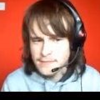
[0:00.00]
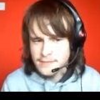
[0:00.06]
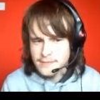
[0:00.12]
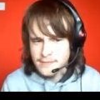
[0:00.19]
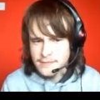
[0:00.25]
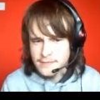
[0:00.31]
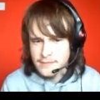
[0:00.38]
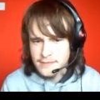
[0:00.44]

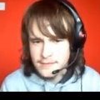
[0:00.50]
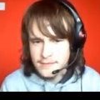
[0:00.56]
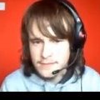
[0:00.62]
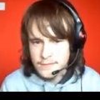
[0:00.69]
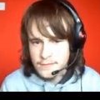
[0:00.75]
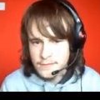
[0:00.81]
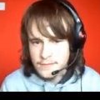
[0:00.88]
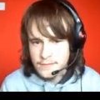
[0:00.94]

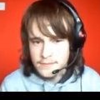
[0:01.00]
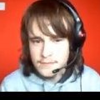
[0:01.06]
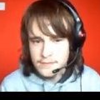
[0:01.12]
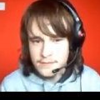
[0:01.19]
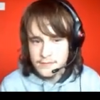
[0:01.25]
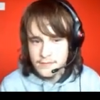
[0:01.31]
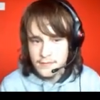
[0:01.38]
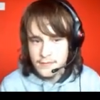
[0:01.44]

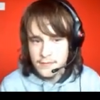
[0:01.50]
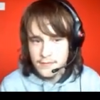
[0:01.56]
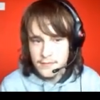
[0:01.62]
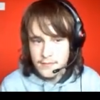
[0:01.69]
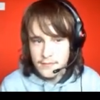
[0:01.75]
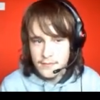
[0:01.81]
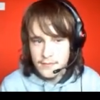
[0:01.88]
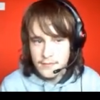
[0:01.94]

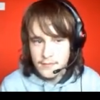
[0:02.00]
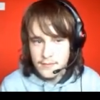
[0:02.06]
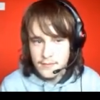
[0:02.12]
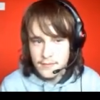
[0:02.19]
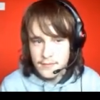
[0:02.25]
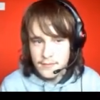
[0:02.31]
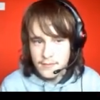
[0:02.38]
Nothing is said.